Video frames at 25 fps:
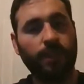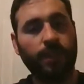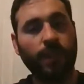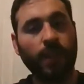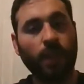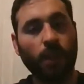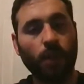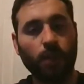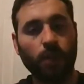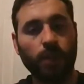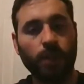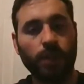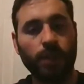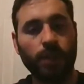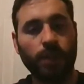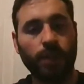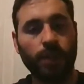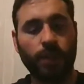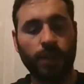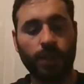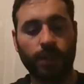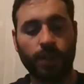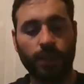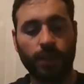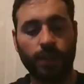flow.
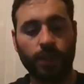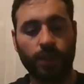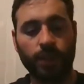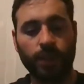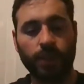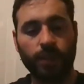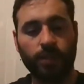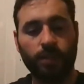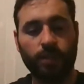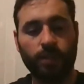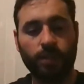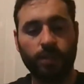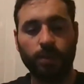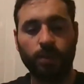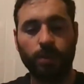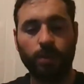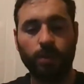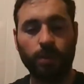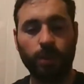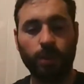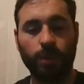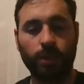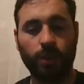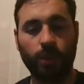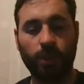You see,
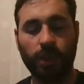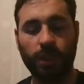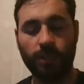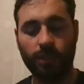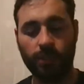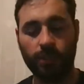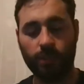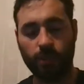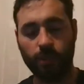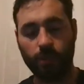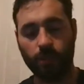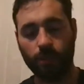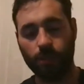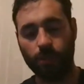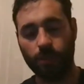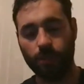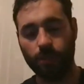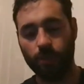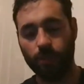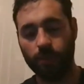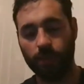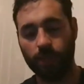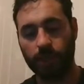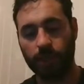so you have to